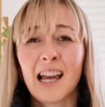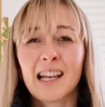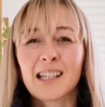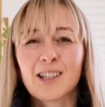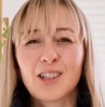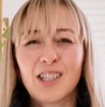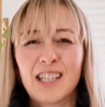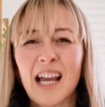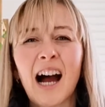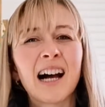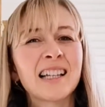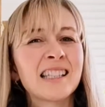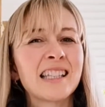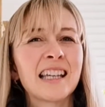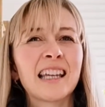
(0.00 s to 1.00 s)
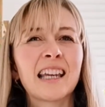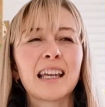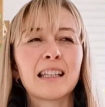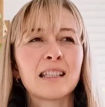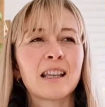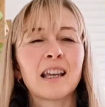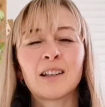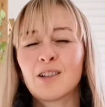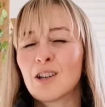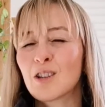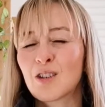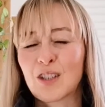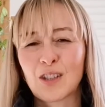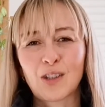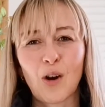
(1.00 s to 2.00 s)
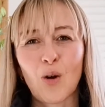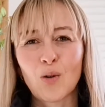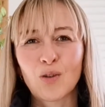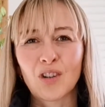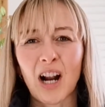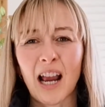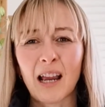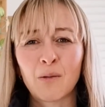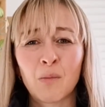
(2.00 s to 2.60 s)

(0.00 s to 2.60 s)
So dancing is so great.